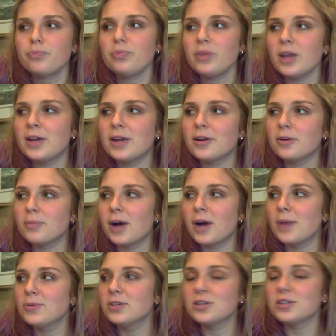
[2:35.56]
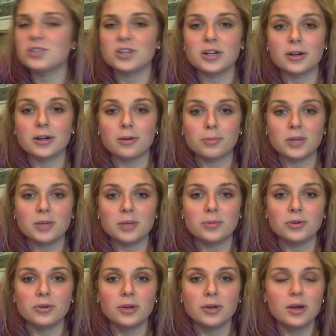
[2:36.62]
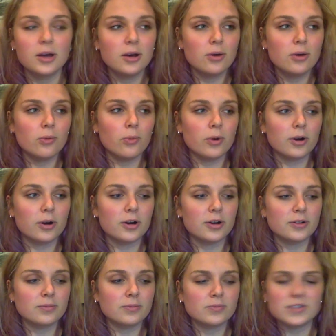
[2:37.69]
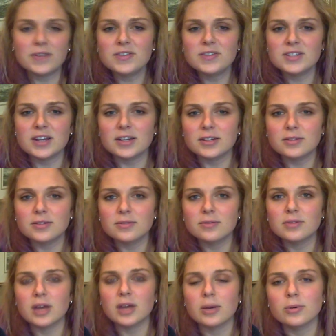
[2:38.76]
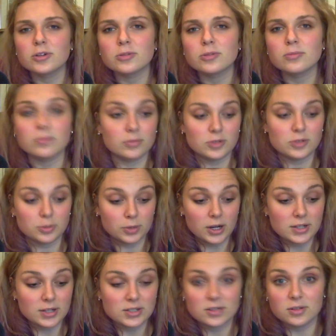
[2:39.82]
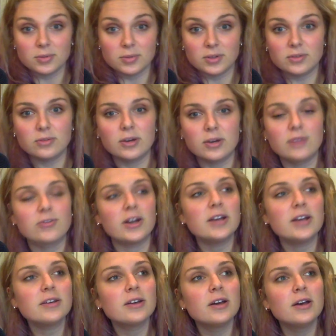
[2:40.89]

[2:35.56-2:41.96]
and our population and our people were devastated. They were depressed, to be quite frank.